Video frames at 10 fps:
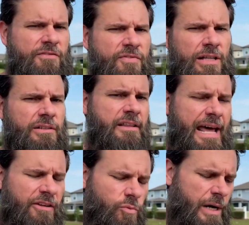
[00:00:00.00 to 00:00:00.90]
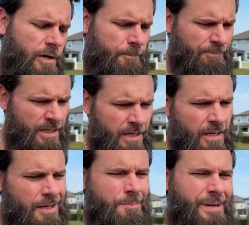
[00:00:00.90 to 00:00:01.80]
of fell into that as well.
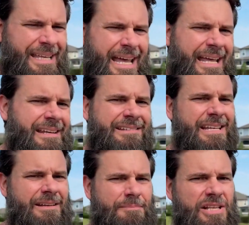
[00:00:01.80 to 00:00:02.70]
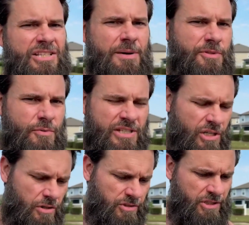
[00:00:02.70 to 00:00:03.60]
But again, didn't mess up the
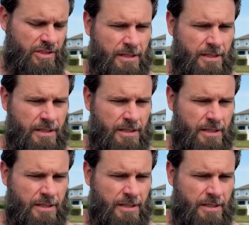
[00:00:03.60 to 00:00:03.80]
results.